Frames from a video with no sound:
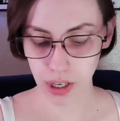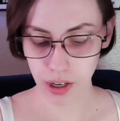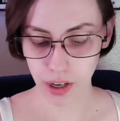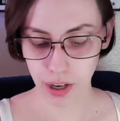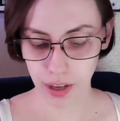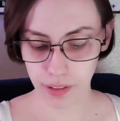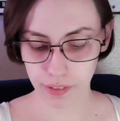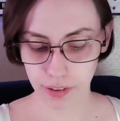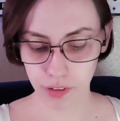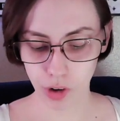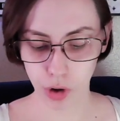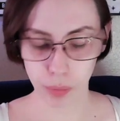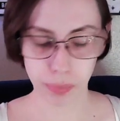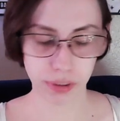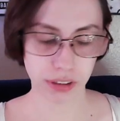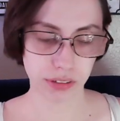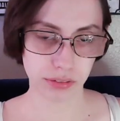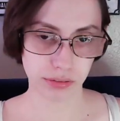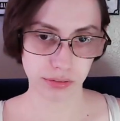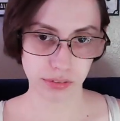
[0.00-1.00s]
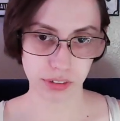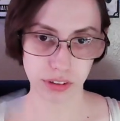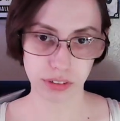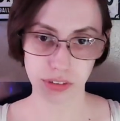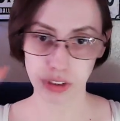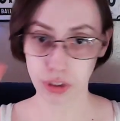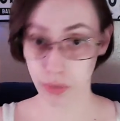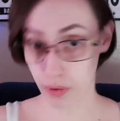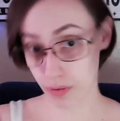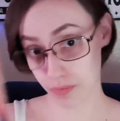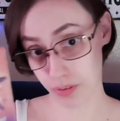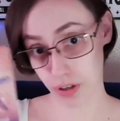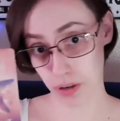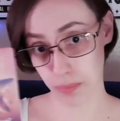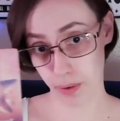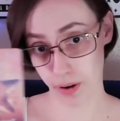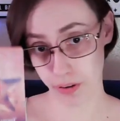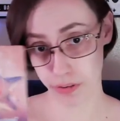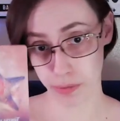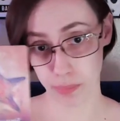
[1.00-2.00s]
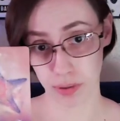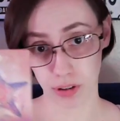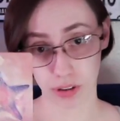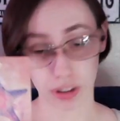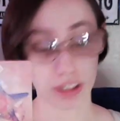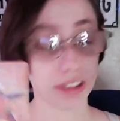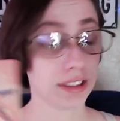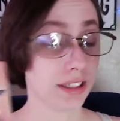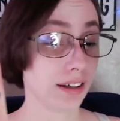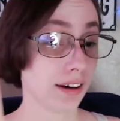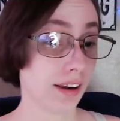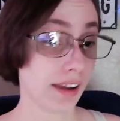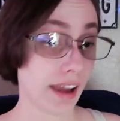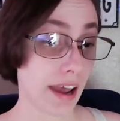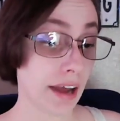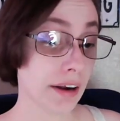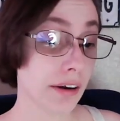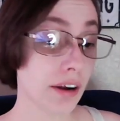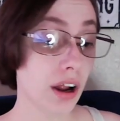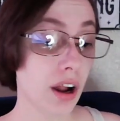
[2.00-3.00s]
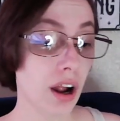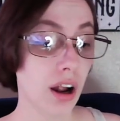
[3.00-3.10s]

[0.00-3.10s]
And then open to infinite possibilities yet again.